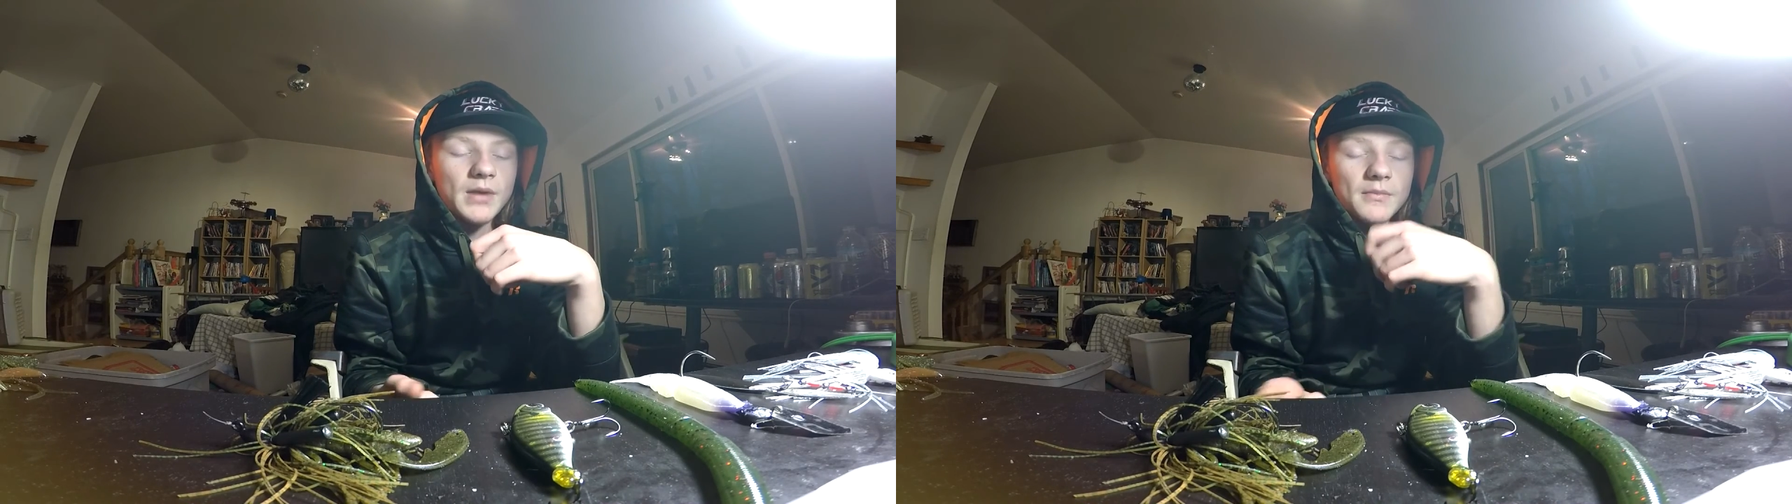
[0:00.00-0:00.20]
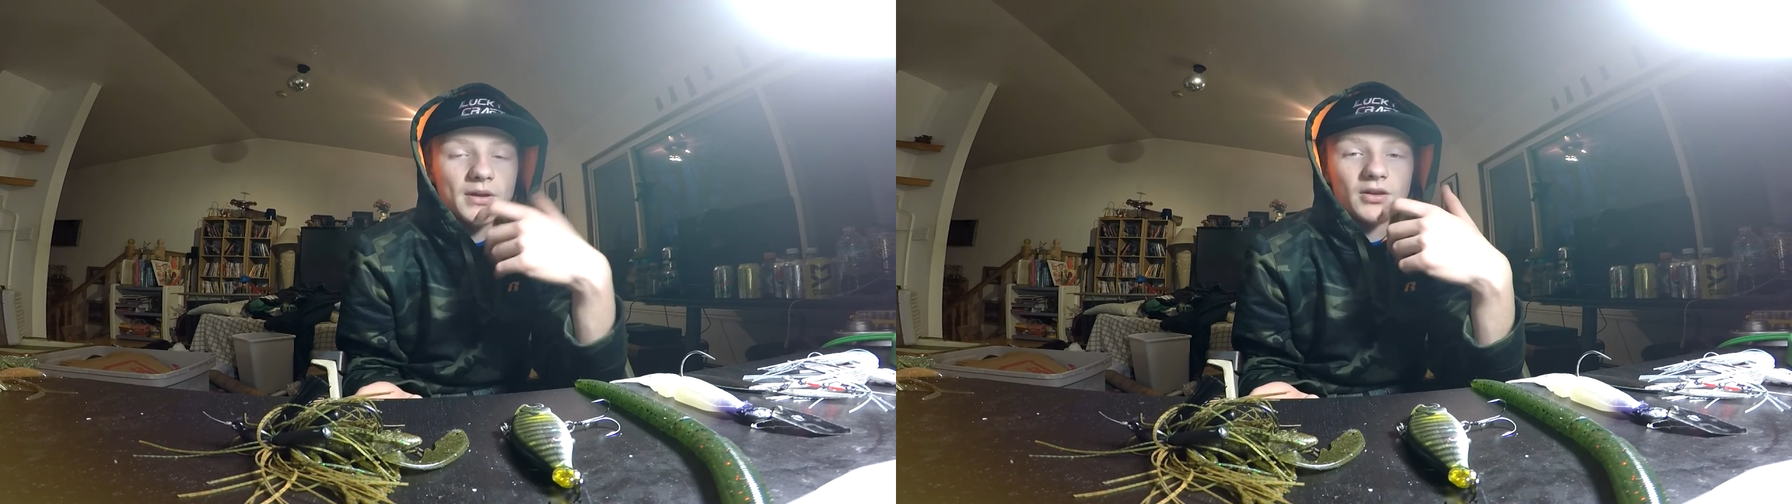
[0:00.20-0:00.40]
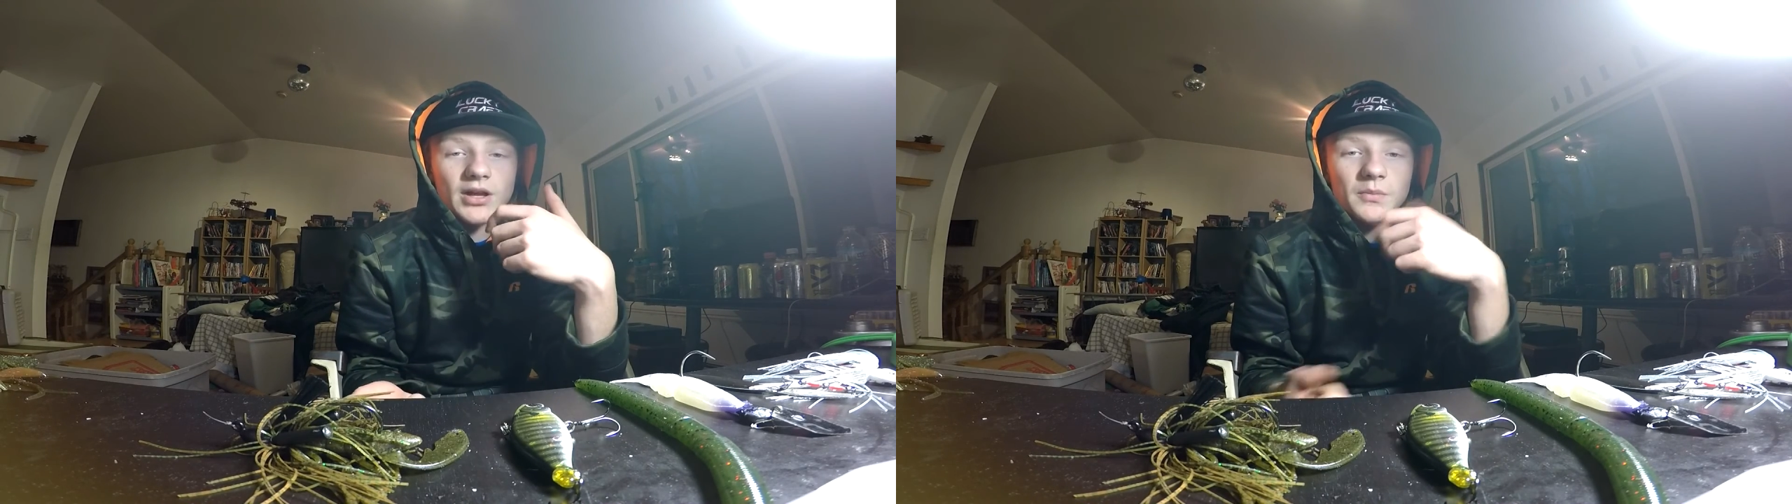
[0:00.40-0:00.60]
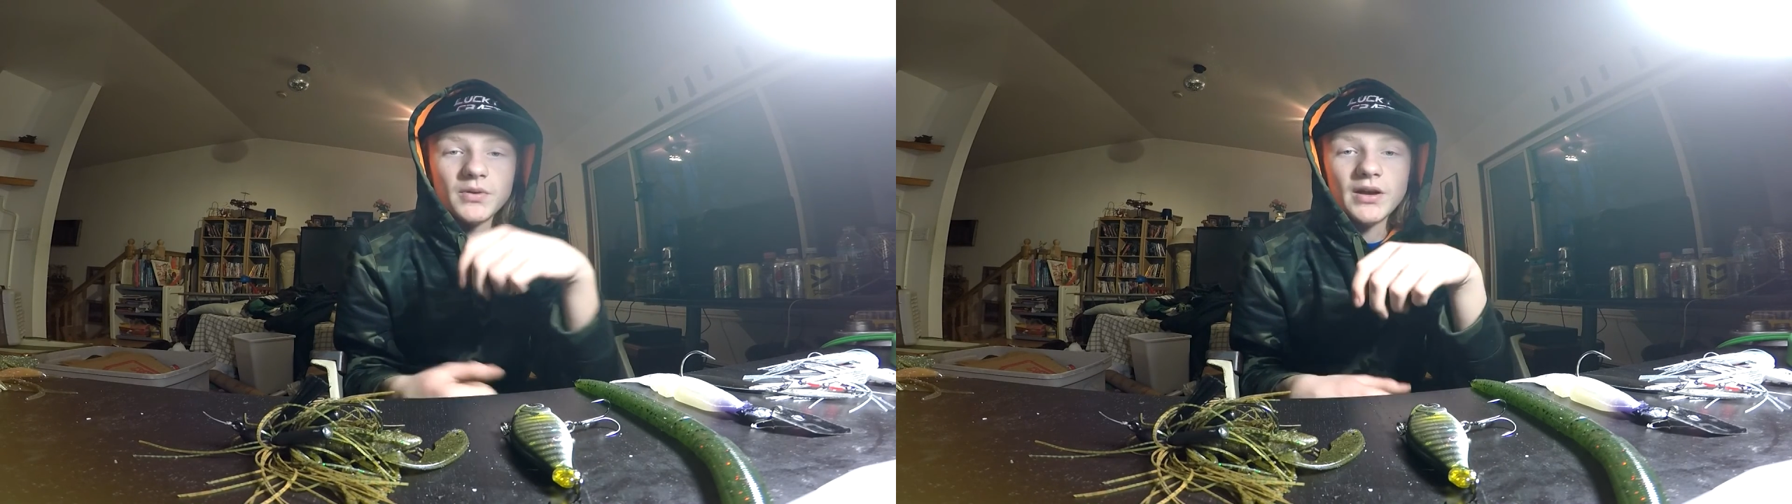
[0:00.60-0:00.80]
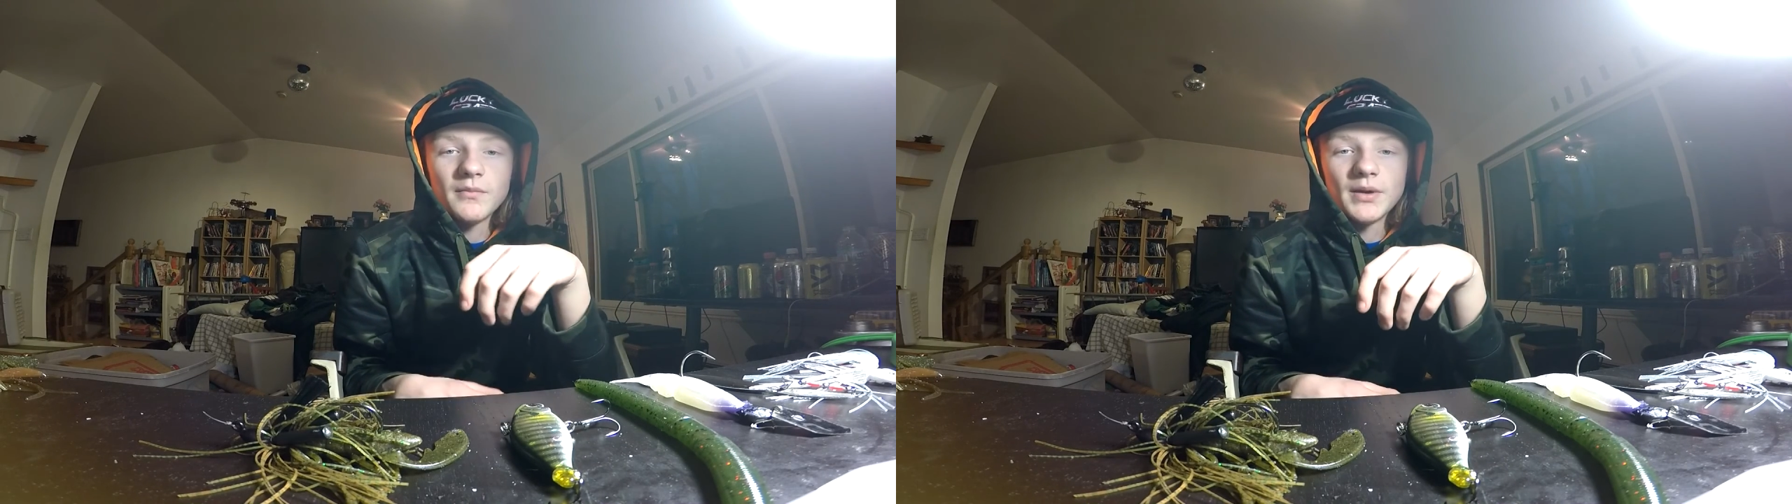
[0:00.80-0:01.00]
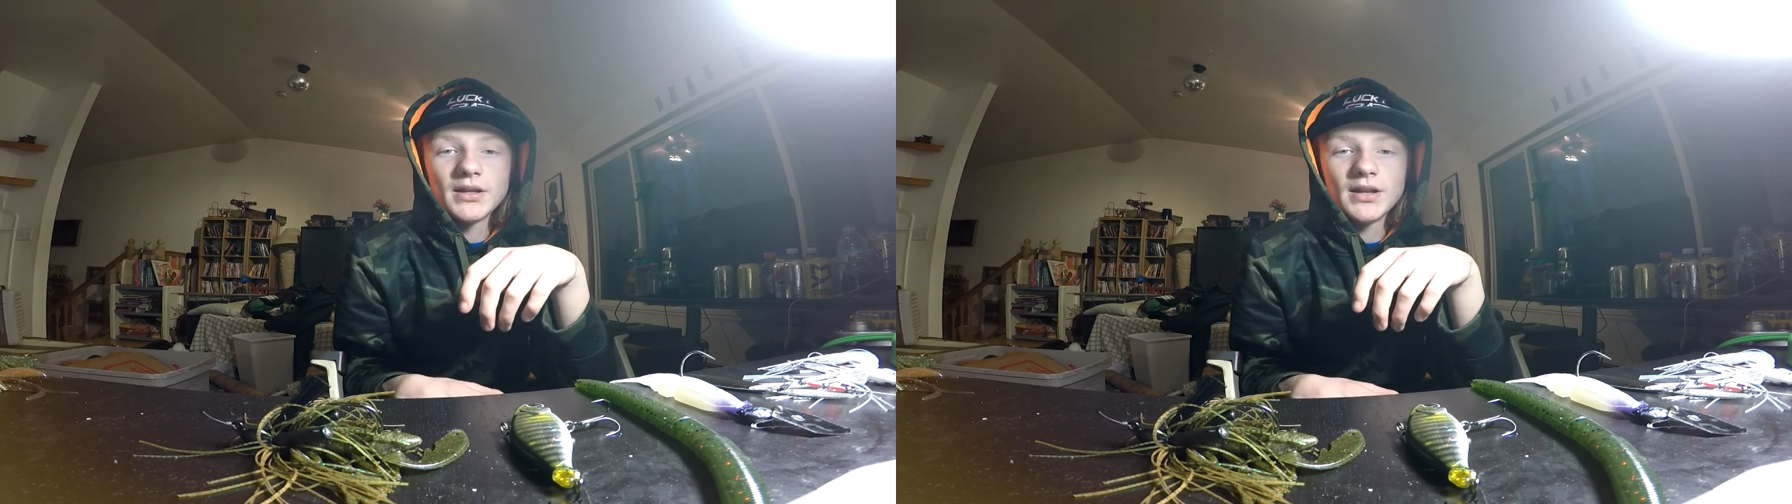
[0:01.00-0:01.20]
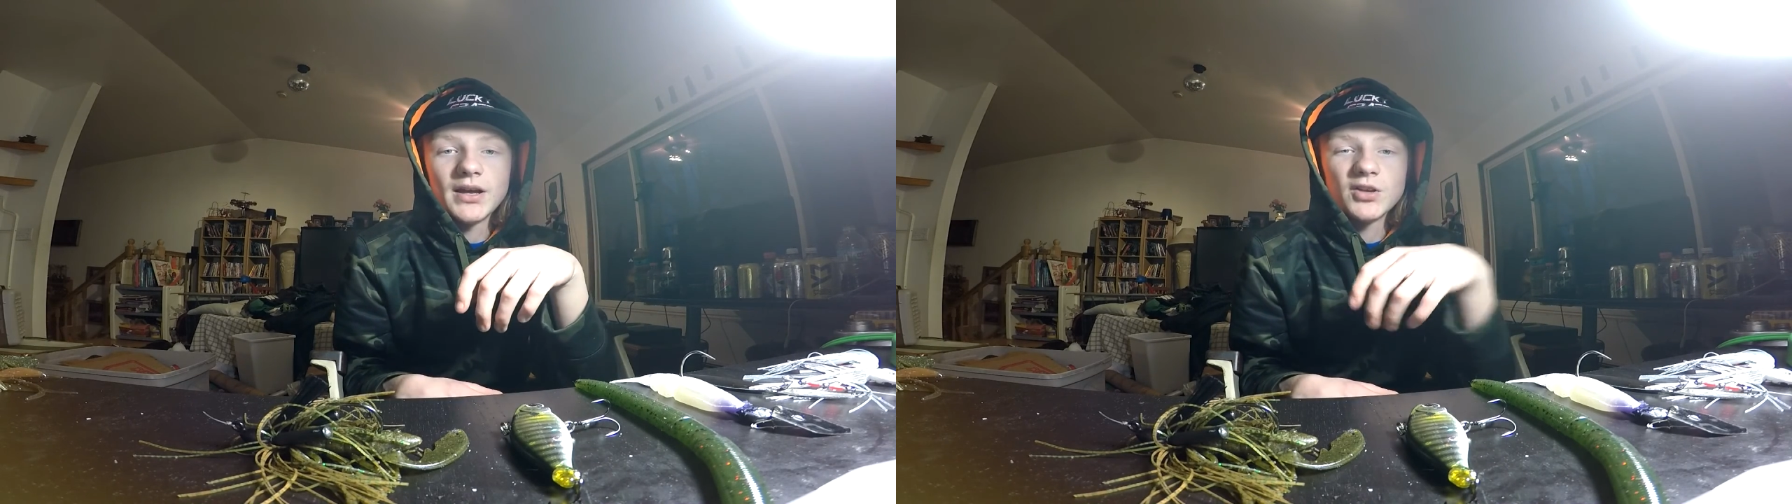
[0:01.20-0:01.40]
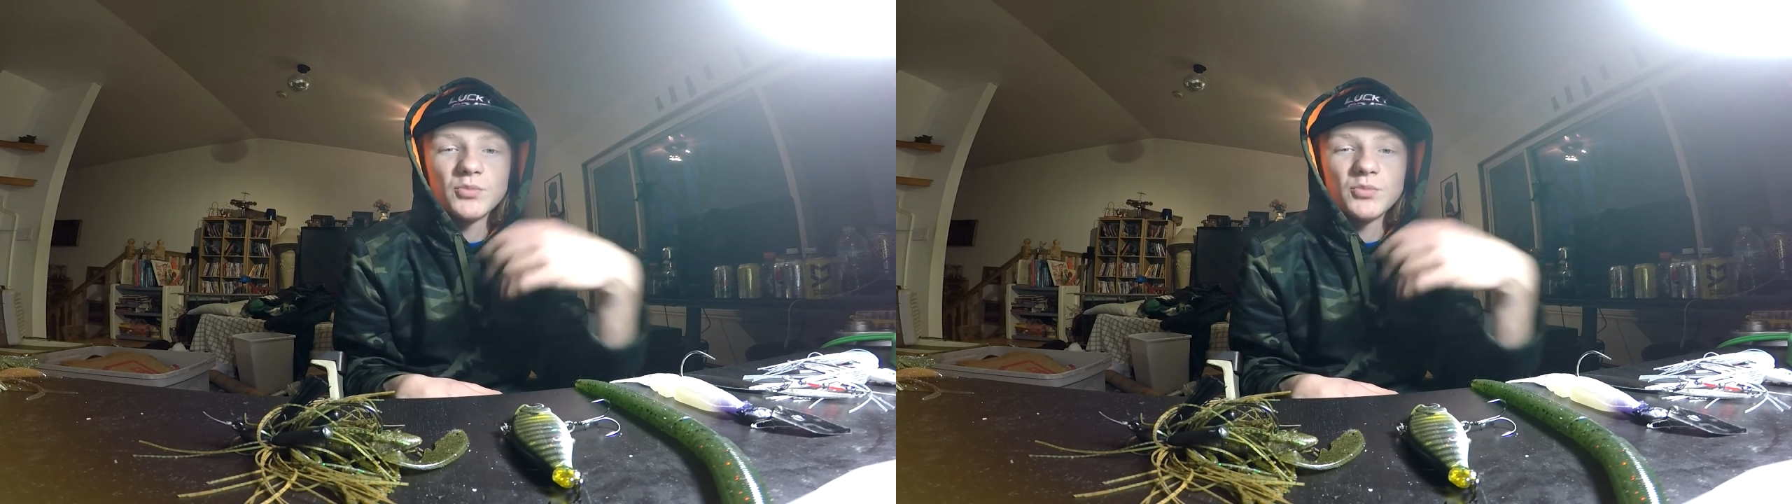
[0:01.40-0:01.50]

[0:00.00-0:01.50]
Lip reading: be able to help you out, might not.